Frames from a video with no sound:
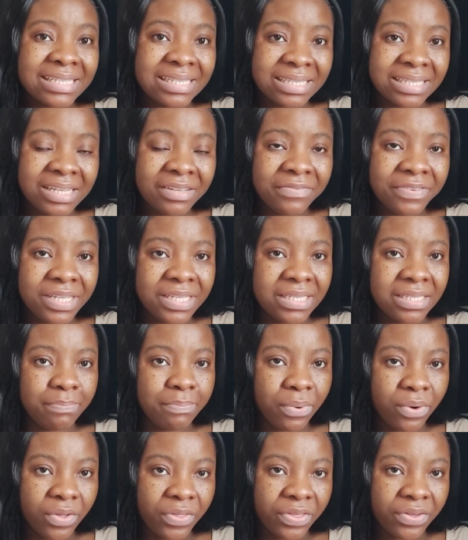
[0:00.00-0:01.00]
Stephen's
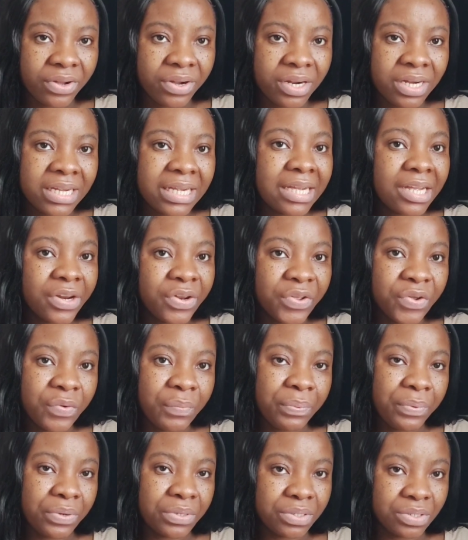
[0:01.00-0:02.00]
Border in New
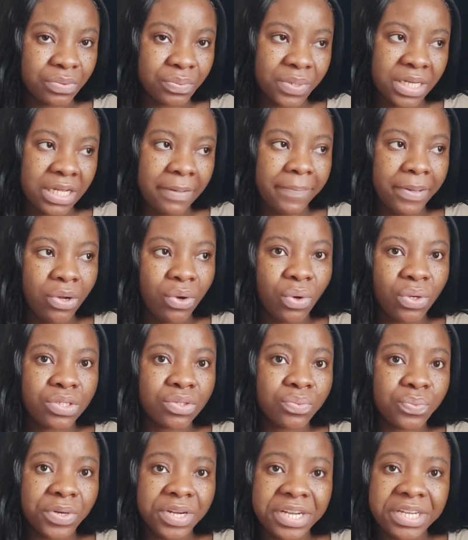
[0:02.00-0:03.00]
Brunswick,
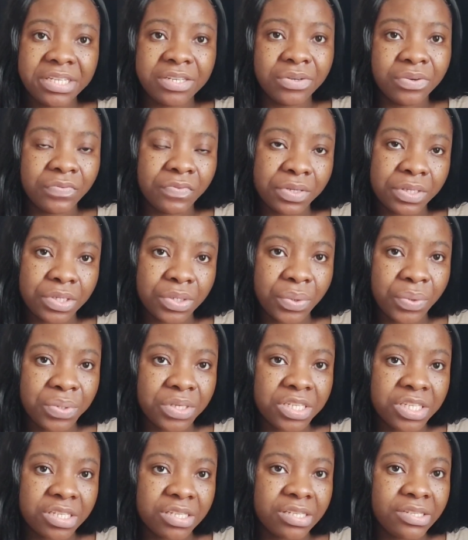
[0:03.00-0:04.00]
because we're in Nova
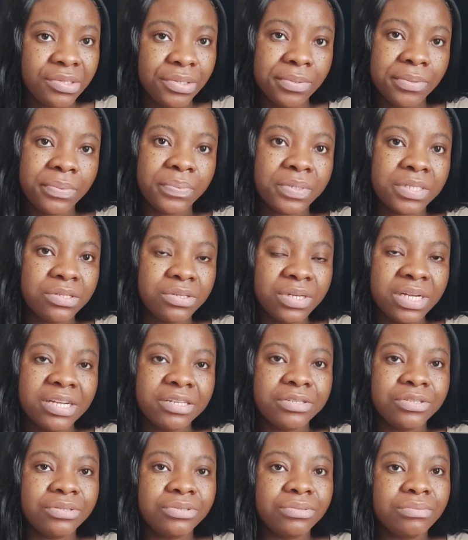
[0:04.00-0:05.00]
Scotia. So we took
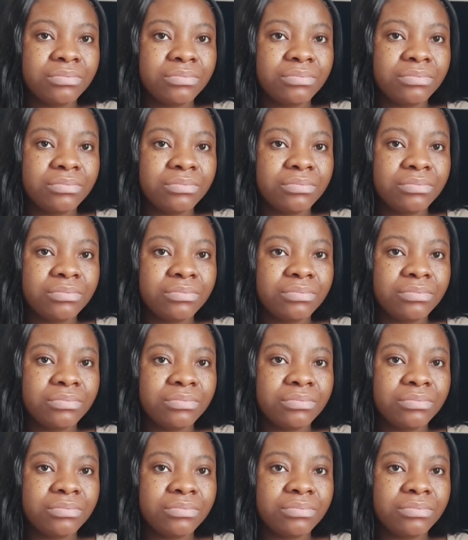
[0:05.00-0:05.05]
a